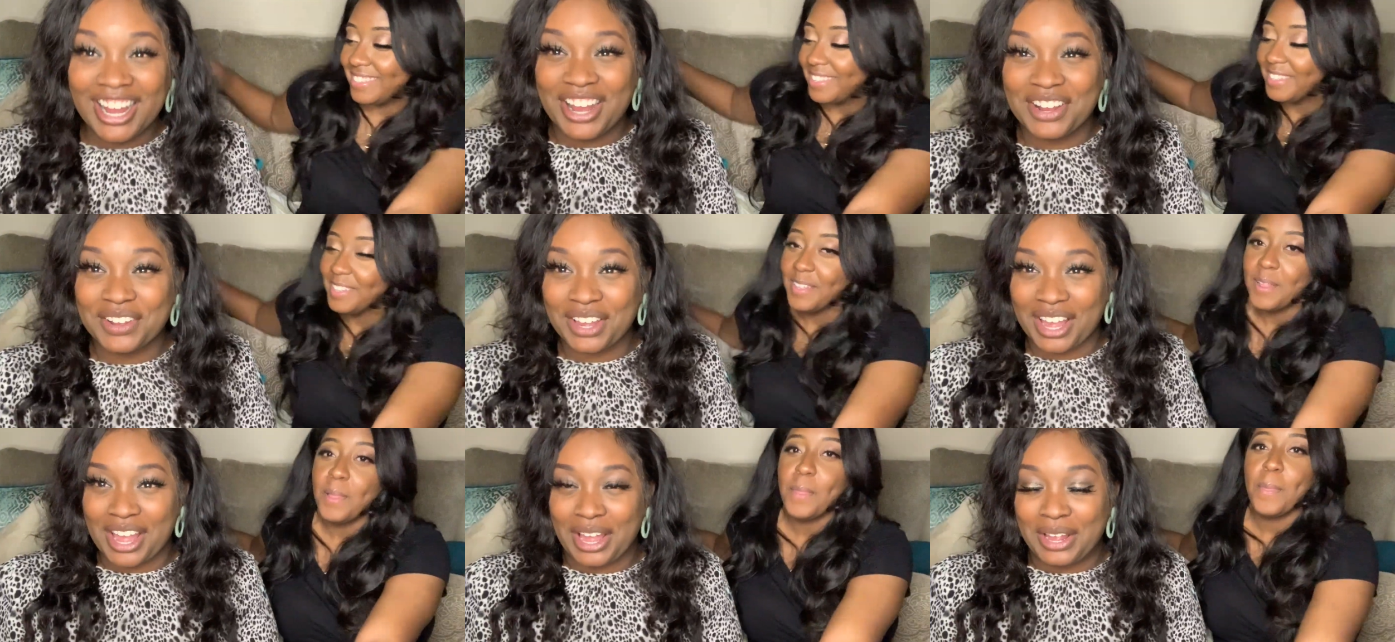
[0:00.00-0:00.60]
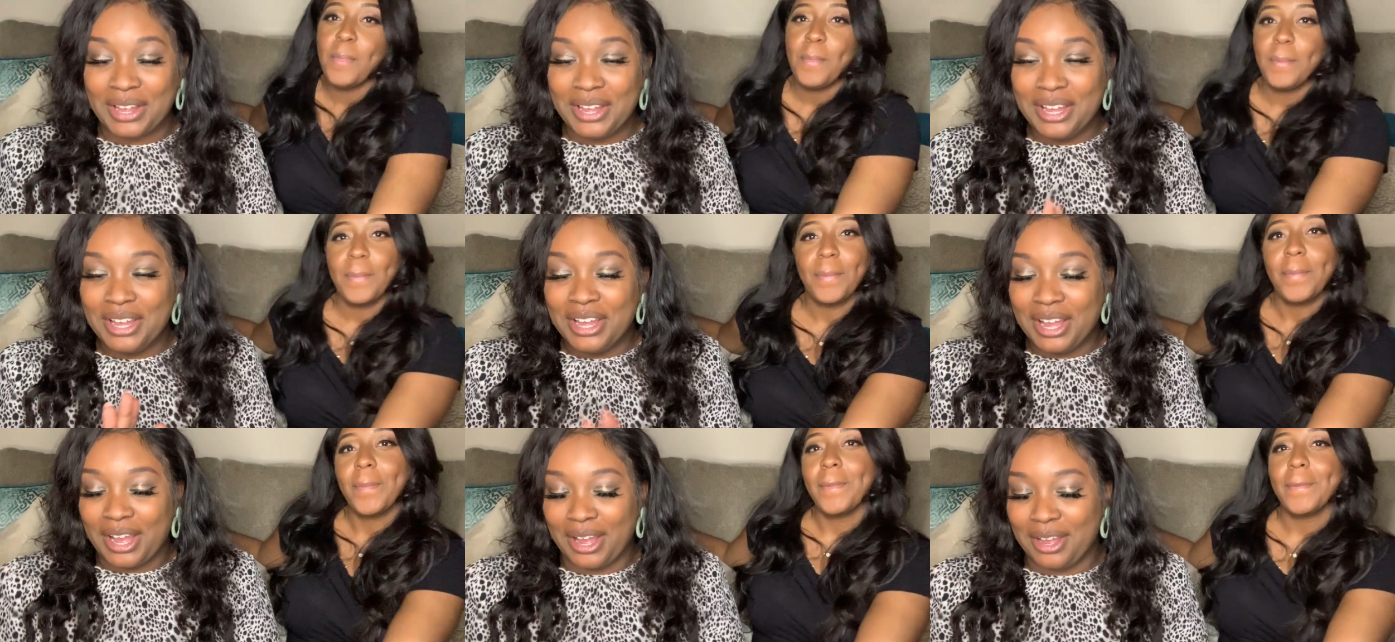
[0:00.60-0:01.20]
Speaker 1: Okay.
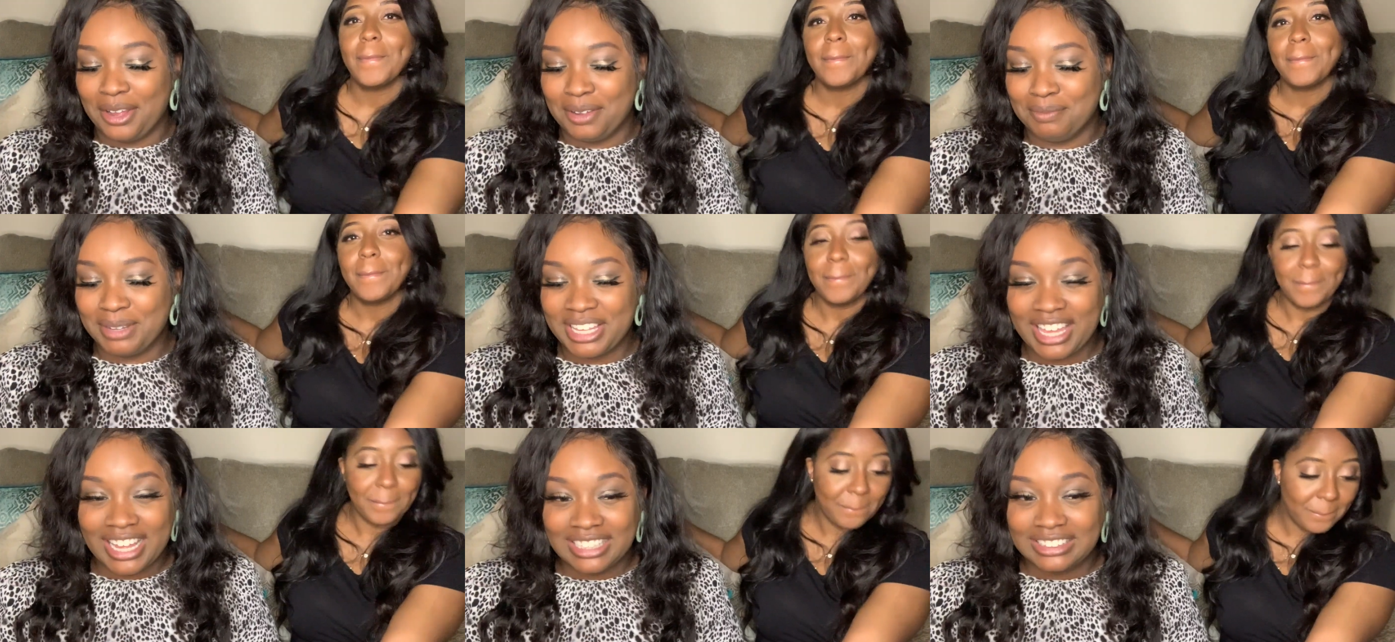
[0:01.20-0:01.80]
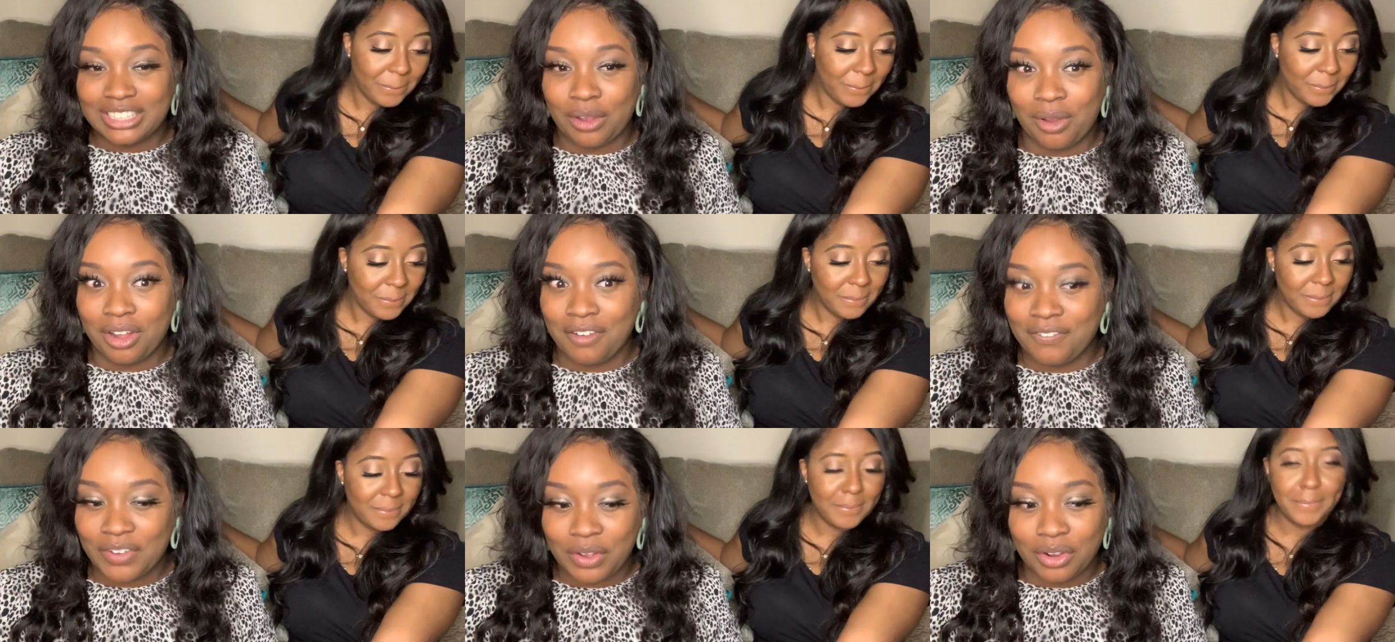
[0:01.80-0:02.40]
Um, but yes, go on a
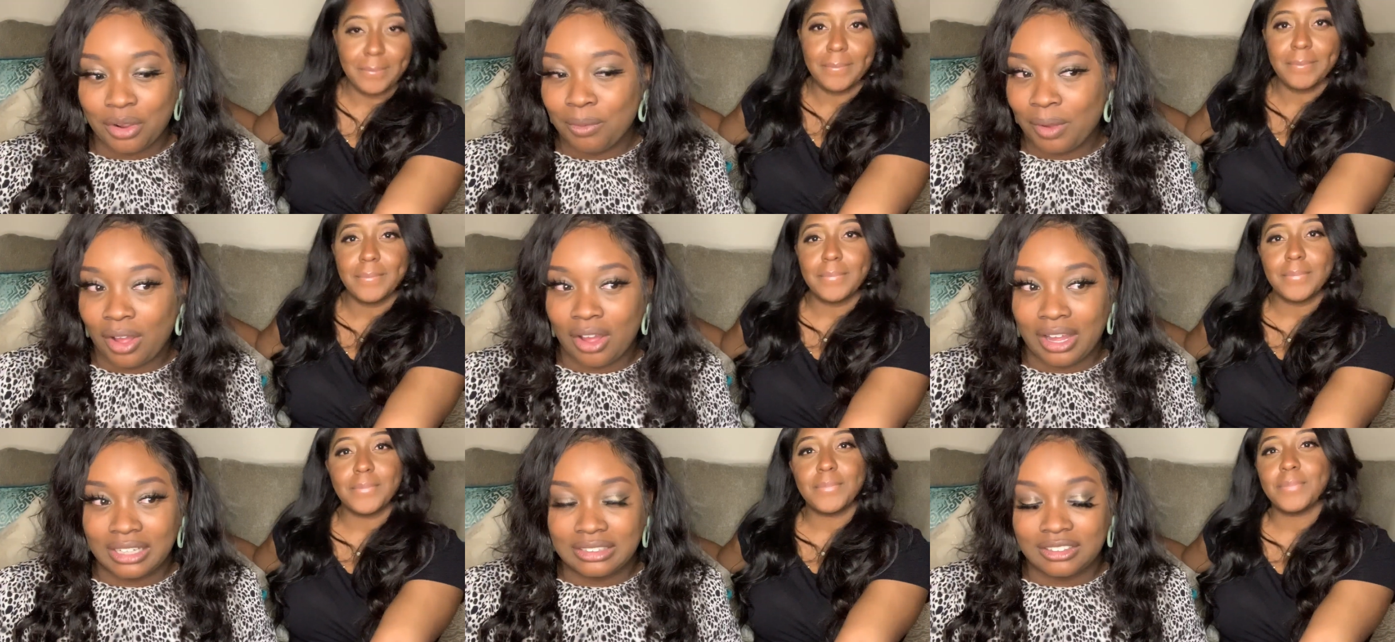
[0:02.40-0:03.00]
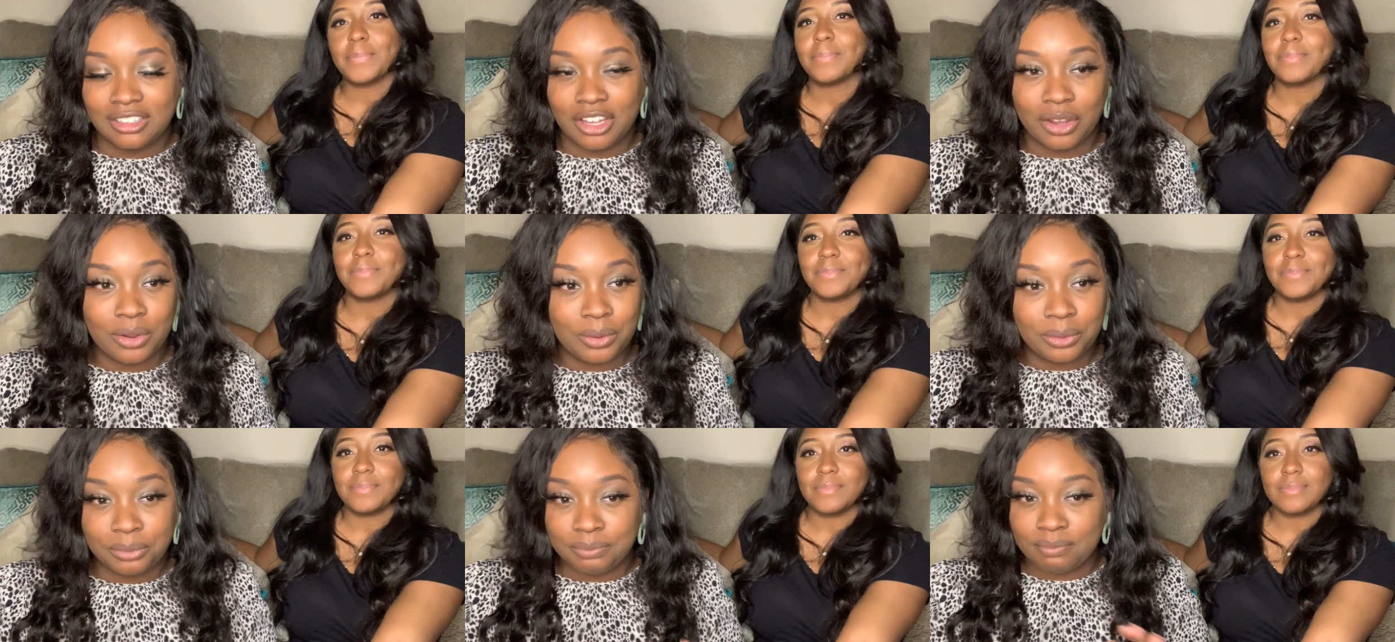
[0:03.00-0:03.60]
photo walk.
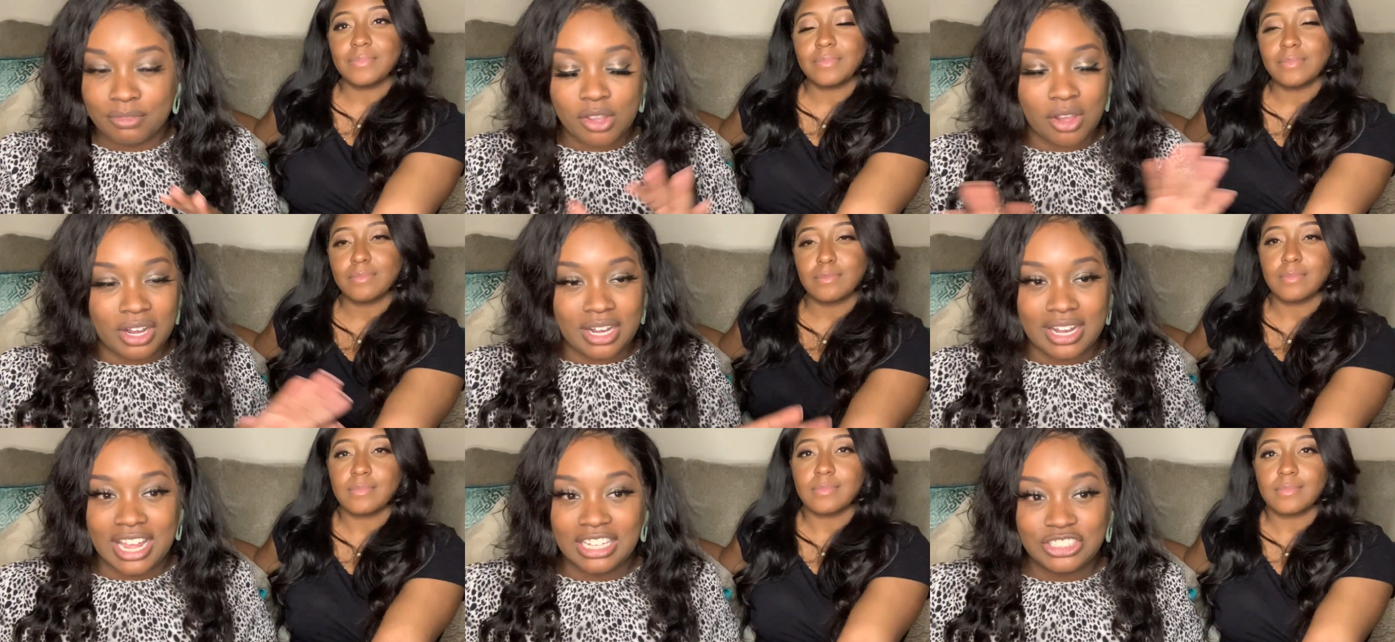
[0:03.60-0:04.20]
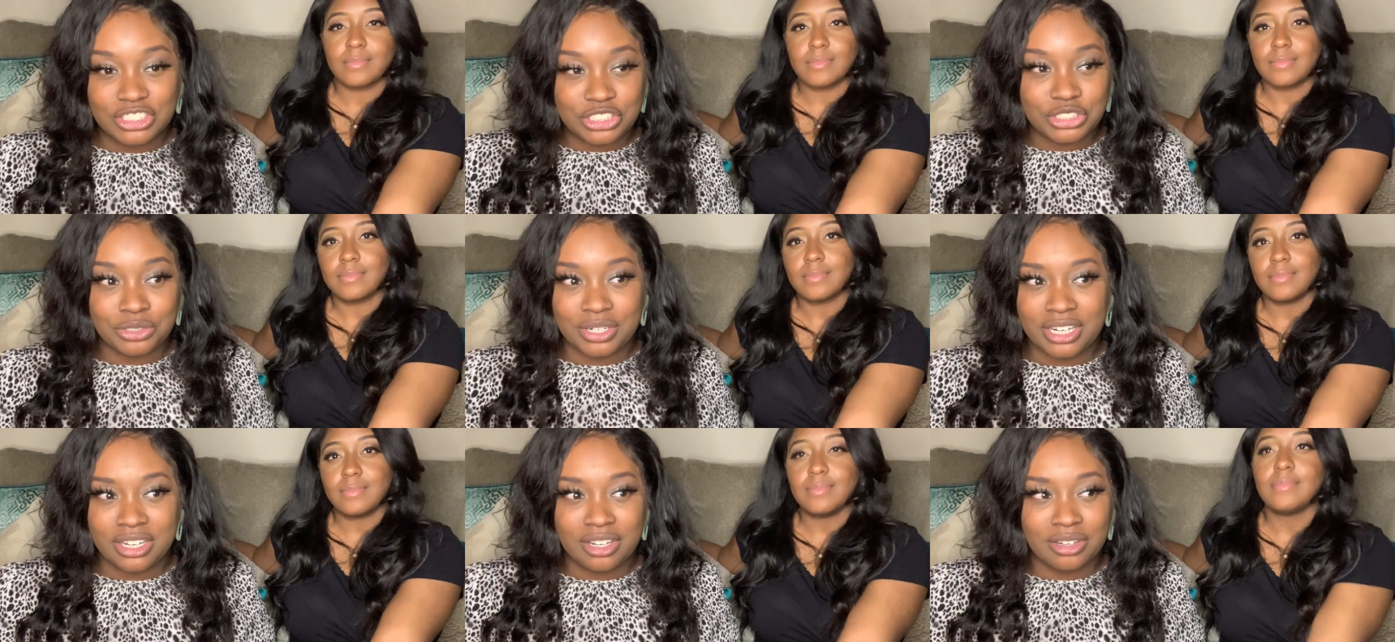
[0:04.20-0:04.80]
Go on a nature
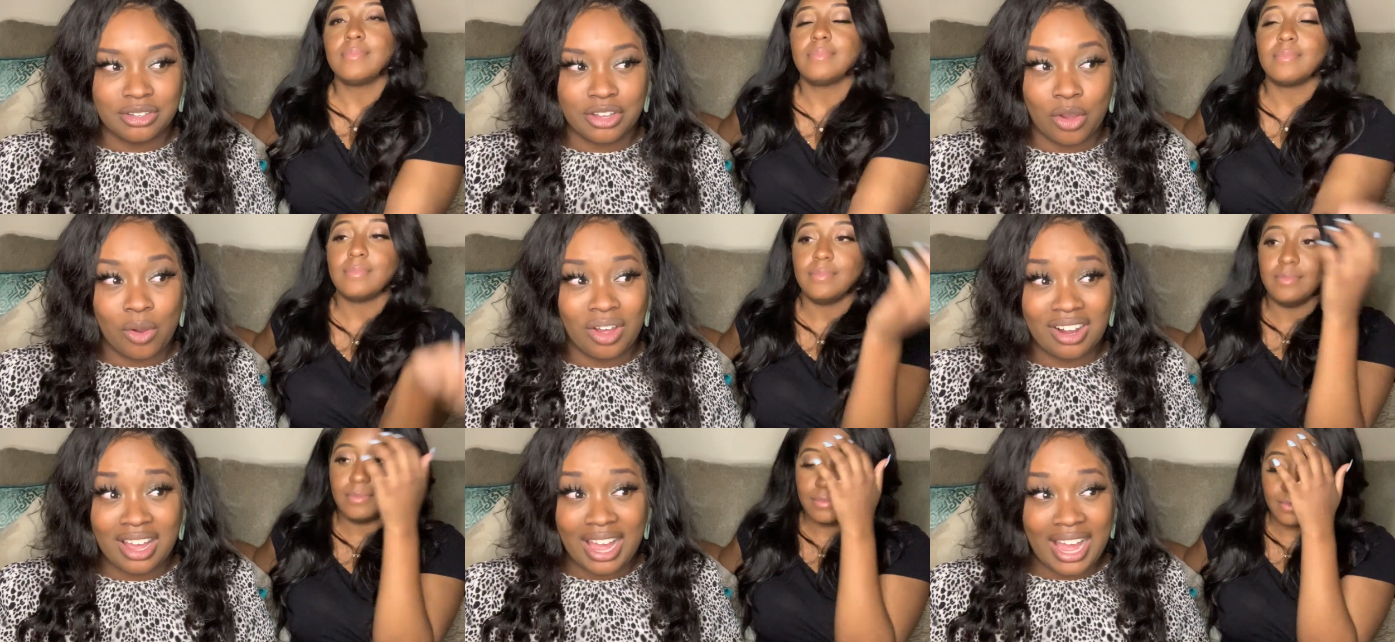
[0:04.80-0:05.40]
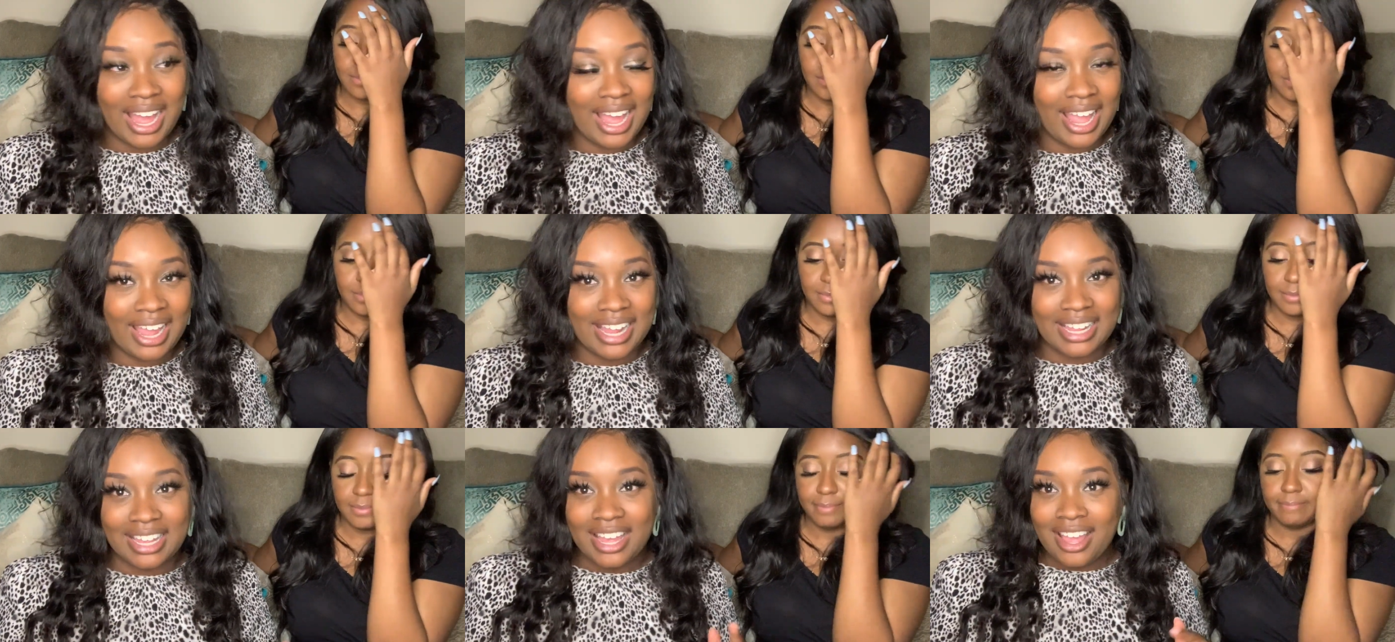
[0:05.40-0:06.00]
trail. Go on a
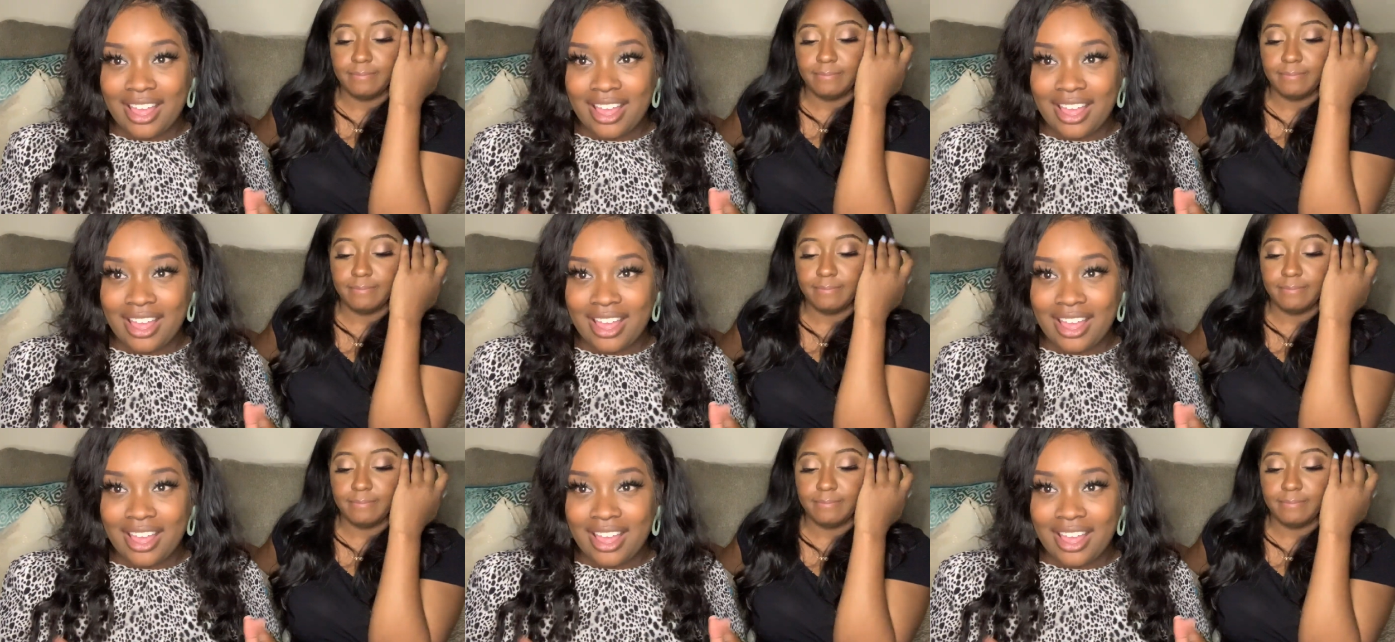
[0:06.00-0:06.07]
hike.